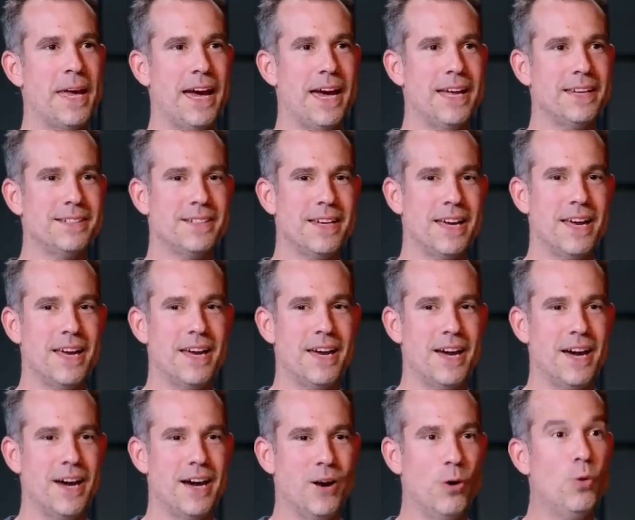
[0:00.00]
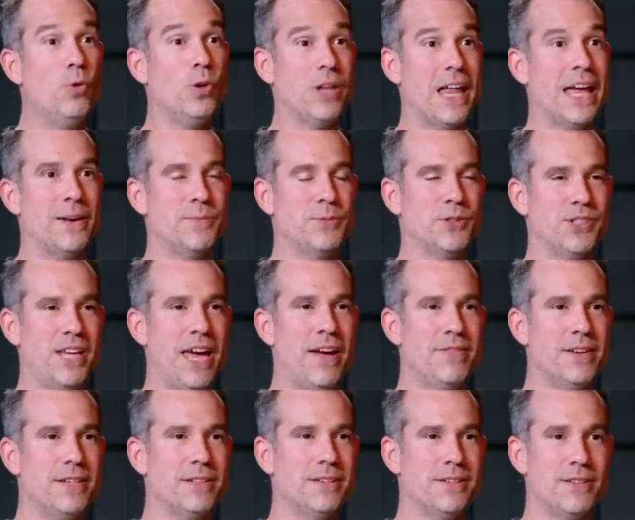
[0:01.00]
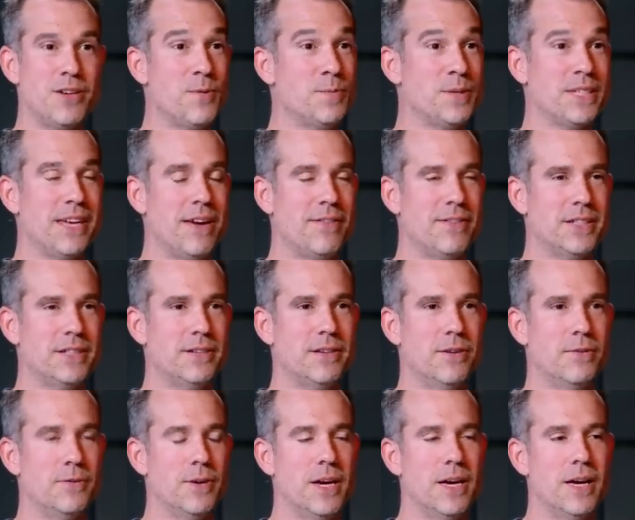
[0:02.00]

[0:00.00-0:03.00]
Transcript: And all animals have it, and humans have it too.